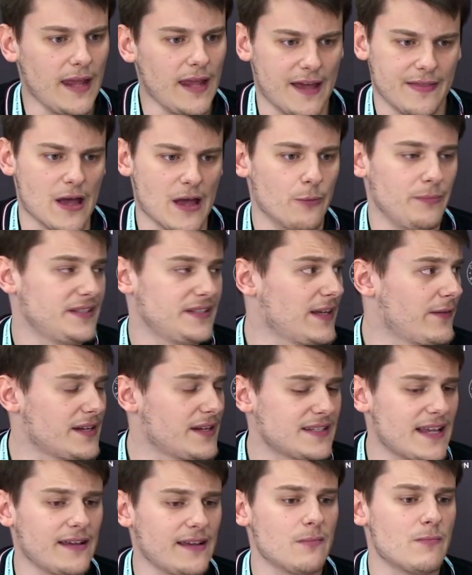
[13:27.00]
and now
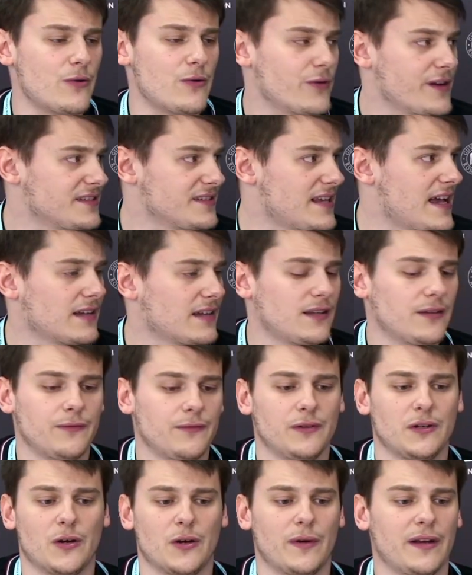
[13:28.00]
b7 is hanging, my rook is
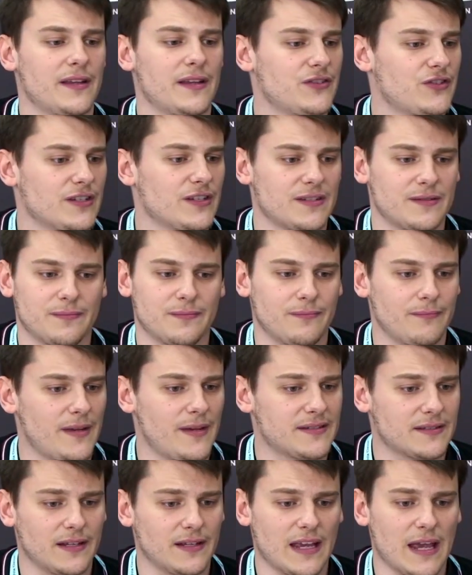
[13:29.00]
active, you know, and it's just
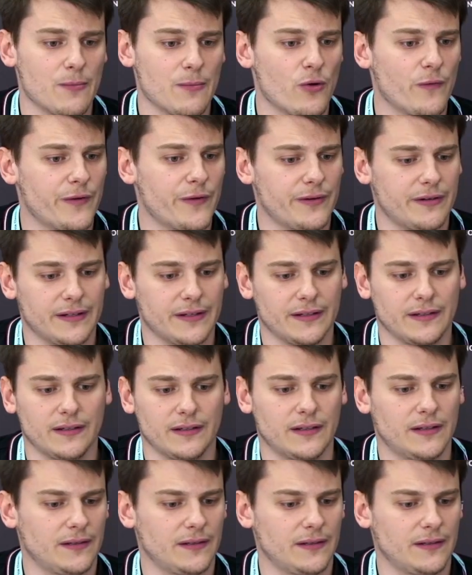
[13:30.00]
basically game over. And